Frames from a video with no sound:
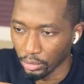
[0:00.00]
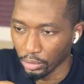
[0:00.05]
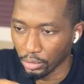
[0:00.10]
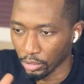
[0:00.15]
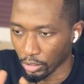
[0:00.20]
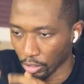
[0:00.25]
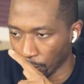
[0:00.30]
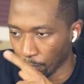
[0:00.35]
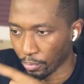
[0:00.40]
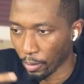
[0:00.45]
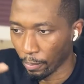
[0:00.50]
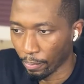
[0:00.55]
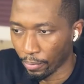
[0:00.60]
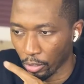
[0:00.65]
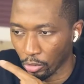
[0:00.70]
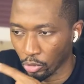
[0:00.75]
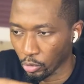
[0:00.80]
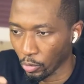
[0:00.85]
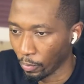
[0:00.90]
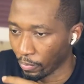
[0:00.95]
just
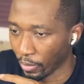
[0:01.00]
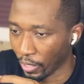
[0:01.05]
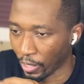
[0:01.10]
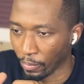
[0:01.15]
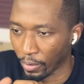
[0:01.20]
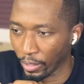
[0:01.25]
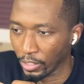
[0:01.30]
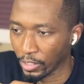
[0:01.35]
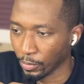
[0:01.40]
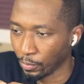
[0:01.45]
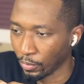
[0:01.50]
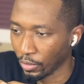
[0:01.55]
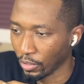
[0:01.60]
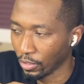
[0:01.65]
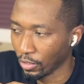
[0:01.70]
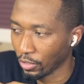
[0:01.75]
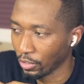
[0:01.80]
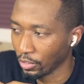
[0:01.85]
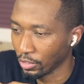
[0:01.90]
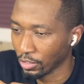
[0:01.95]
perpetual payments
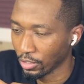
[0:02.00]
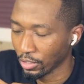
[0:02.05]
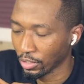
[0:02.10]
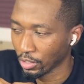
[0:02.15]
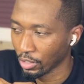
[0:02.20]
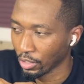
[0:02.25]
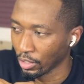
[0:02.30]
because